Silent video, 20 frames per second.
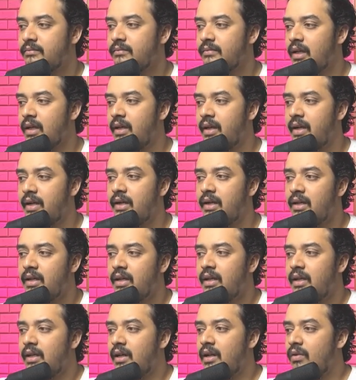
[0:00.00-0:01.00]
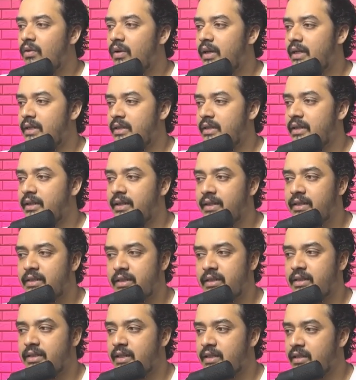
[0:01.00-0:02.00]
Right now, extract text
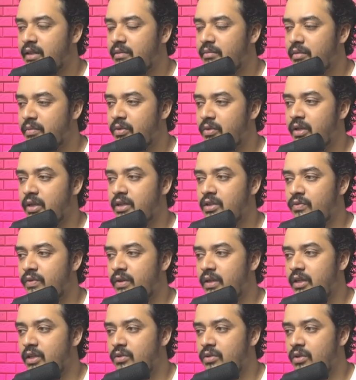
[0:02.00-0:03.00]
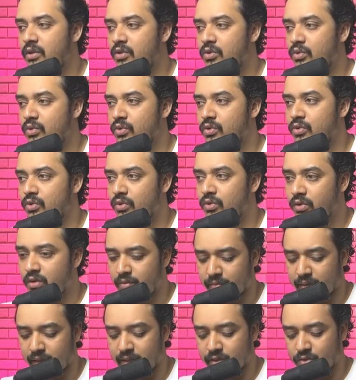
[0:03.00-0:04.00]
is asking me, Mukesh, where is your source code?
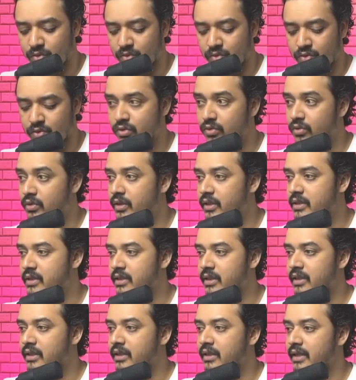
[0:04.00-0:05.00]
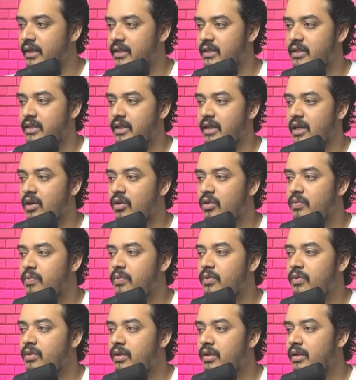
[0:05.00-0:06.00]
My source code is in the str
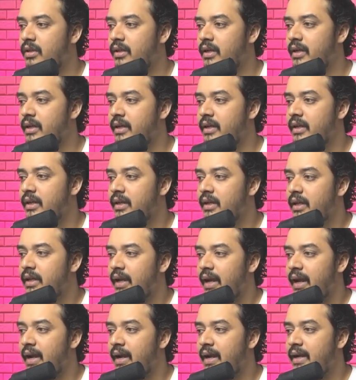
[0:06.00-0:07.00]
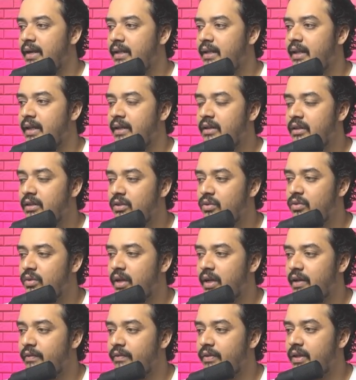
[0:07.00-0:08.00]
output, right? And then you
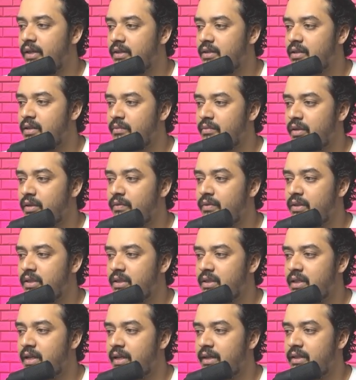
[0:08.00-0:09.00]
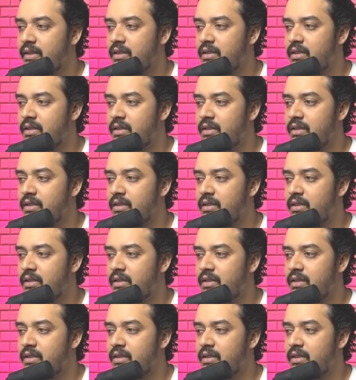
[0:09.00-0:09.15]
have here something which is like this,